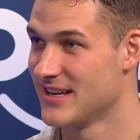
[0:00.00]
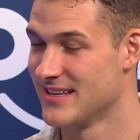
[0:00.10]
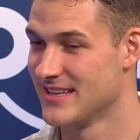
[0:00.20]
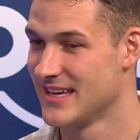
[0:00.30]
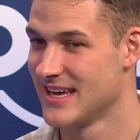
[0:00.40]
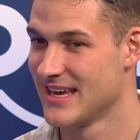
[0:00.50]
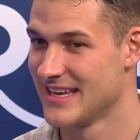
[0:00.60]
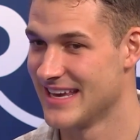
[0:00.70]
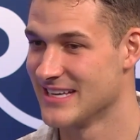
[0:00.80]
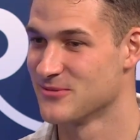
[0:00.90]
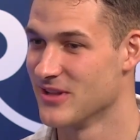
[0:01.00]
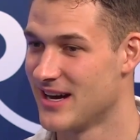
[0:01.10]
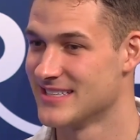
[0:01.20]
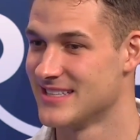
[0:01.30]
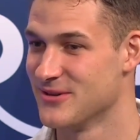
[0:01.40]
And, yes, we
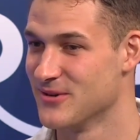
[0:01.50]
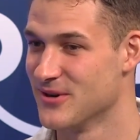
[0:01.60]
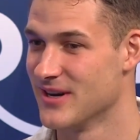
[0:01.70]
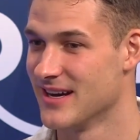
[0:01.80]
lost to